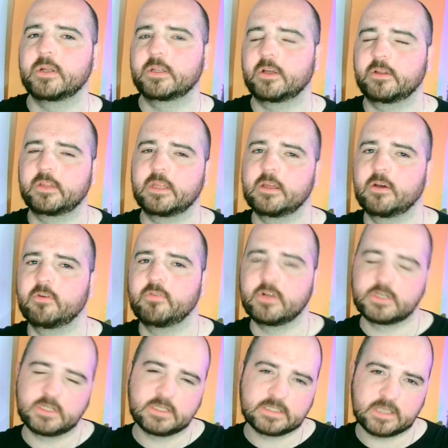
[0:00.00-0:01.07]
I thought the
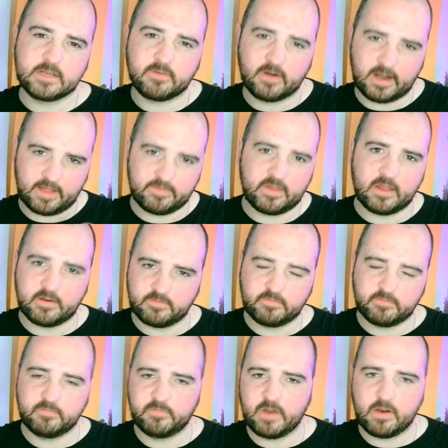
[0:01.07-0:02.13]
original Cipher had that
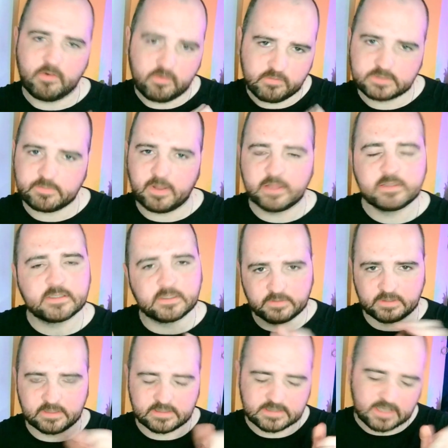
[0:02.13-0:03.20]
very responsive,
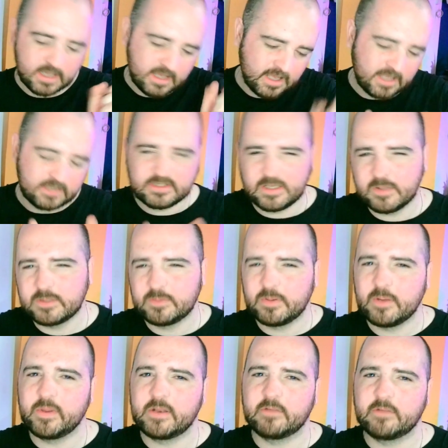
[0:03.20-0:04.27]
and this just seems to be
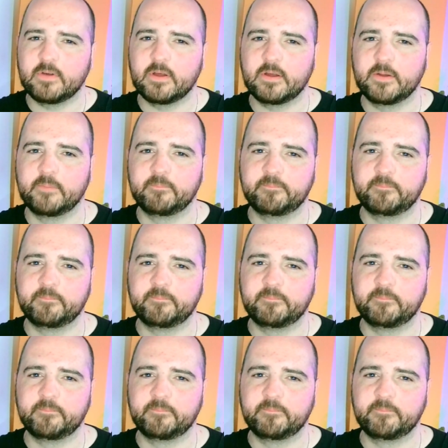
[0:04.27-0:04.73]
a bit of a